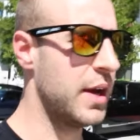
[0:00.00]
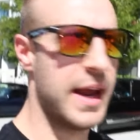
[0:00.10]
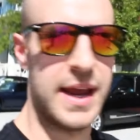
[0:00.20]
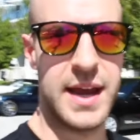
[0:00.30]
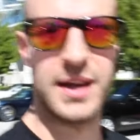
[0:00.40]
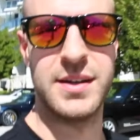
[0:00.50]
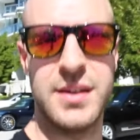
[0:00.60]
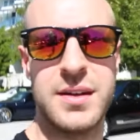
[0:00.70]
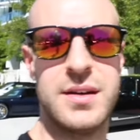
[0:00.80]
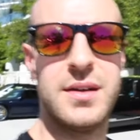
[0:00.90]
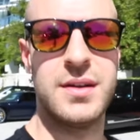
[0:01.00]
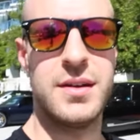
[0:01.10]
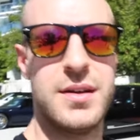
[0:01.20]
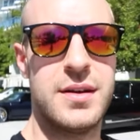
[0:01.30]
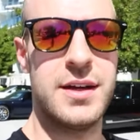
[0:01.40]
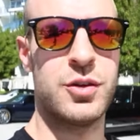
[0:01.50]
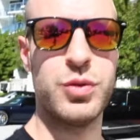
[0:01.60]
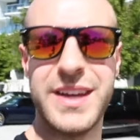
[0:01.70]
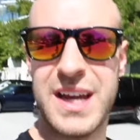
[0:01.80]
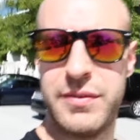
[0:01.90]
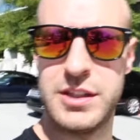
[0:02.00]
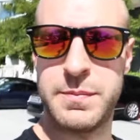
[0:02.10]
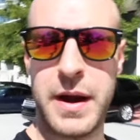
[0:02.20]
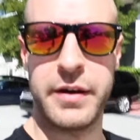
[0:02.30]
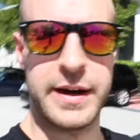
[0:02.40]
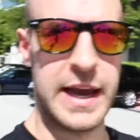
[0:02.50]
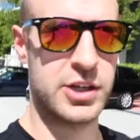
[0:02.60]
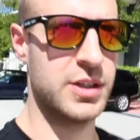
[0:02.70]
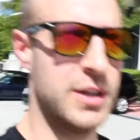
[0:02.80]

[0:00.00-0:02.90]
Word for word: And it's really kind of inspiring actually